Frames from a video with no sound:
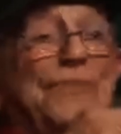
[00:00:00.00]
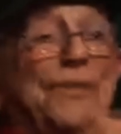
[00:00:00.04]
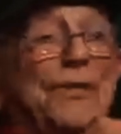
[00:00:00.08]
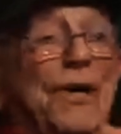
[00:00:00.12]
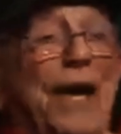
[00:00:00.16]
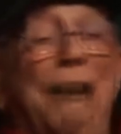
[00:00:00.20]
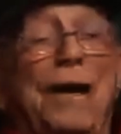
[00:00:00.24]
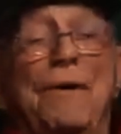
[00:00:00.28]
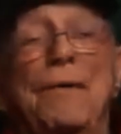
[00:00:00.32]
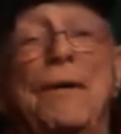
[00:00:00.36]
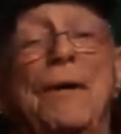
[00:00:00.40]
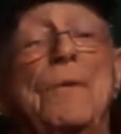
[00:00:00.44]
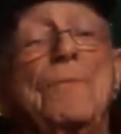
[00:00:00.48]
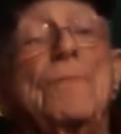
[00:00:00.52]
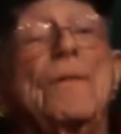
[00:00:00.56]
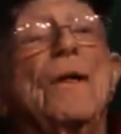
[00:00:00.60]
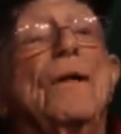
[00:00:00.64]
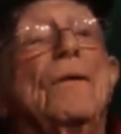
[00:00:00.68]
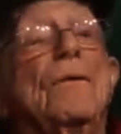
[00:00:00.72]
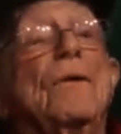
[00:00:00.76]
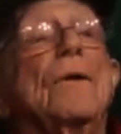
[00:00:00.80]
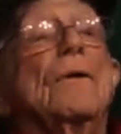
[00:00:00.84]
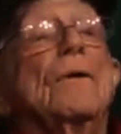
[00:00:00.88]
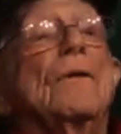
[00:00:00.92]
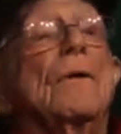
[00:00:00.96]
say,
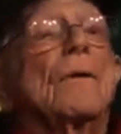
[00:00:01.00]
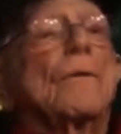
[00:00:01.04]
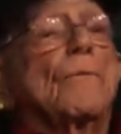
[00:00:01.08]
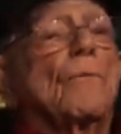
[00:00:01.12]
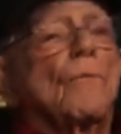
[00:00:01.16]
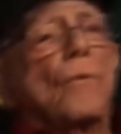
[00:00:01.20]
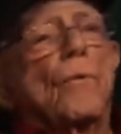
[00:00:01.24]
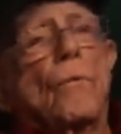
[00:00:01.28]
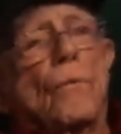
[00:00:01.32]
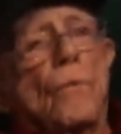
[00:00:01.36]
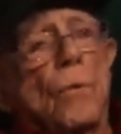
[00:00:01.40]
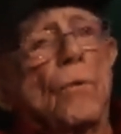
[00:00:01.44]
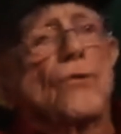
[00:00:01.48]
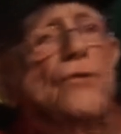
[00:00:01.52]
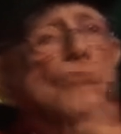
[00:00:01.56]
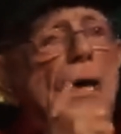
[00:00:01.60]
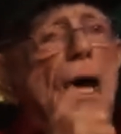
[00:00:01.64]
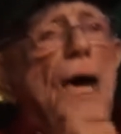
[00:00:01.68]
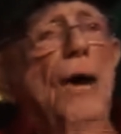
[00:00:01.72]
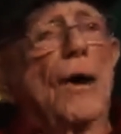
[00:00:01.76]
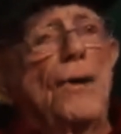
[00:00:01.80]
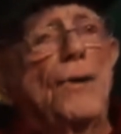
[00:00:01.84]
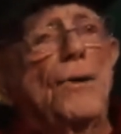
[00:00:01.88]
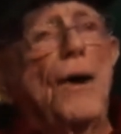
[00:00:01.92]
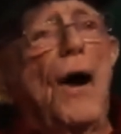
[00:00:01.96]
well,
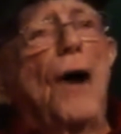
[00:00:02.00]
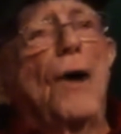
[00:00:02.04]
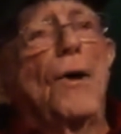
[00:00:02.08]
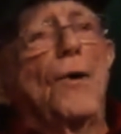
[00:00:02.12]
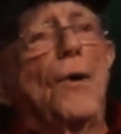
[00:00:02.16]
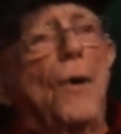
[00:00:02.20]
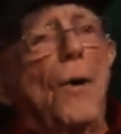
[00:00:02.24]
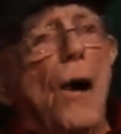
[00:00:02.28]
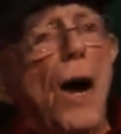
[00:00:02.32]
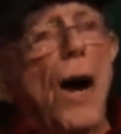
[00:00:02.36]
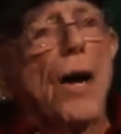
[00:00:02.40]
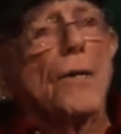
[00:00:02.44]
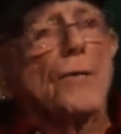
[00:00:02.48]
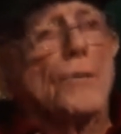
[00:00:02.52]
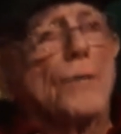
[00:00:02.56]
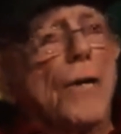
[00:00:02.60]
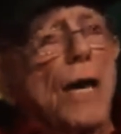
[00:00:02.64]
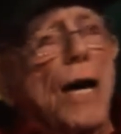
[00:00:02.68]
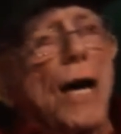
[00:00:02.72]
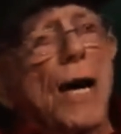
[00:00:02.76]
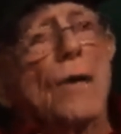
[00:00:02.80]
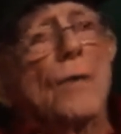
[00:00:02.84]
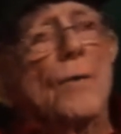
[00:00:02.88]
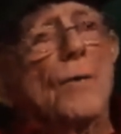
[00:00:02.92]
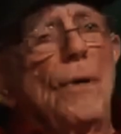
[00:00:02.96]
send it down to us. To
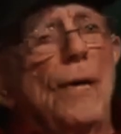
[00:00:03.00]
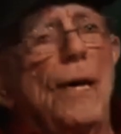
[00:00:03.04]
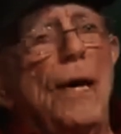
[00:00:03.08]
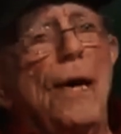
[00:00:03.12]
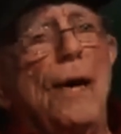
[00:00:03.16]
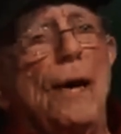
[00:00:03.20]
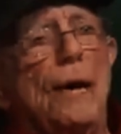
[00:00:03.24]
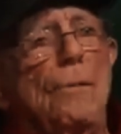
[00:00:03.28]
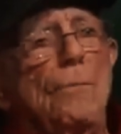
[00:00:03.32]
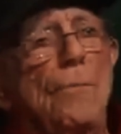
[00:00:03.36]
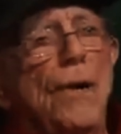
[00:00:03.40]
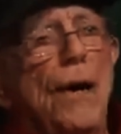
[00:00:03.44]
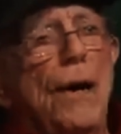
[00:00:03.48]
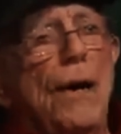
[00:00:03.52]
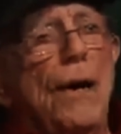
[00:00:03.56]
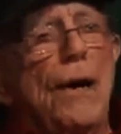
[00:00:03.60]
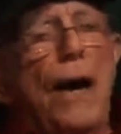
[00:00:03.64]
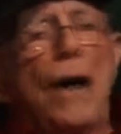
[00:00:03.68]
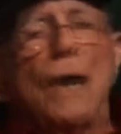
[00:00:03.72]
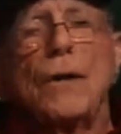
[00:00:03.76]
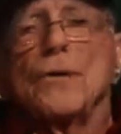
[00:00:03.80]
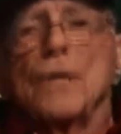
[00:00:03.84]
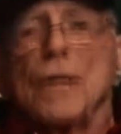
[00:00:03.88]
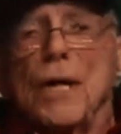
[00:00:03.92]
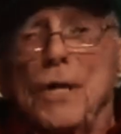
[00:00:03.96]
heck with him.
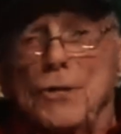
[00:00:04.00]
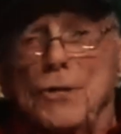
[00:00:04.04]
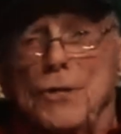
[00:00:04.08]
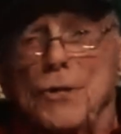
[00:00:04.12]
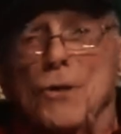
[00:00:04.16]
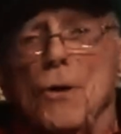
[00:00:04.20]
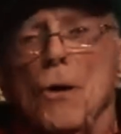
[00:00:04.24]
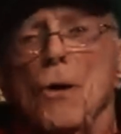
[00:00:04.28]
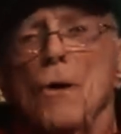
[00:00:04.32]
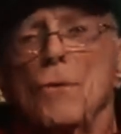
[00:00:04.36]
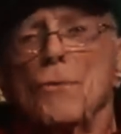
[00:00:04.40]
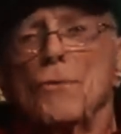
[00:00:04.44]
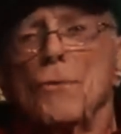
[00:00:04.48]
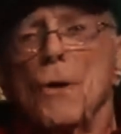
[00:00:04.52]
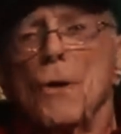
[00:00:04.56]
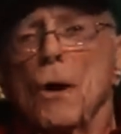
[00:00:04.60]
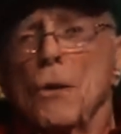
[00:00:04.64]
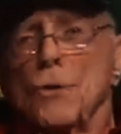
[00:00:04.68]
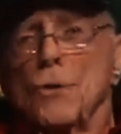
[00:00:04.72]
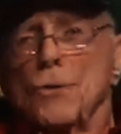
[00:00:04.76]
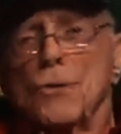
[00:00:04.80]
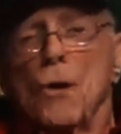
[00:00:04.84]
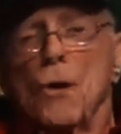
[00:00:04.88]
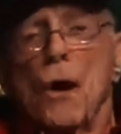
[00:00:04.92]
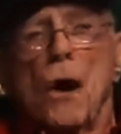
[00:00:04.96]
I'd get your own
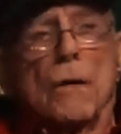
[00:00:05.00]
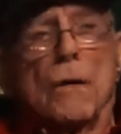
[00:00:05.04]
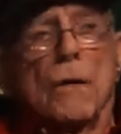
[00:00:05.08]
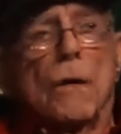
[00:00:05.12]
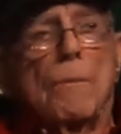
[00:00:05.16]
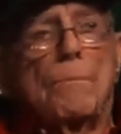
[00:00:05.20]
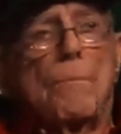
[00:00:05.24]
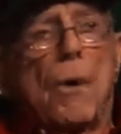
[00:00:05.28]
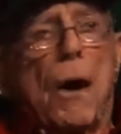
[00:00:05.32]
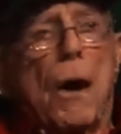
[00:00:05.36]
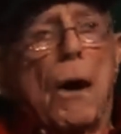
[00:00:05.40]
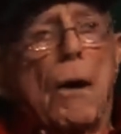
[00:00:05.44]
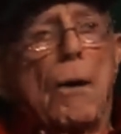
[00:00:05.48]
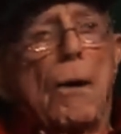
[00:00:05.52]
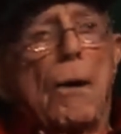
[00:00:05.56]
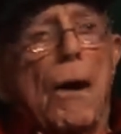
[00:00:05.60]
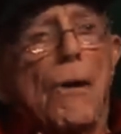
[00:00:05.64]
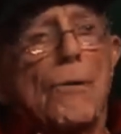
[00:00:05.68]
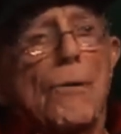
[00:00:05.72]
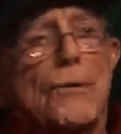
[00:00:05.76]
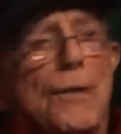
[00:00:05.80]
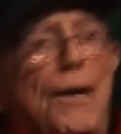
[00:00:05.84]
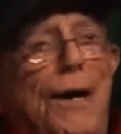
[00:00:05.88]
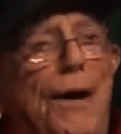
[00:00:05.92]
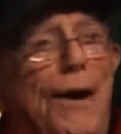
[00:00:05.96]
darn chocolate bar
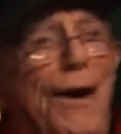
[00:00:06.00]
out.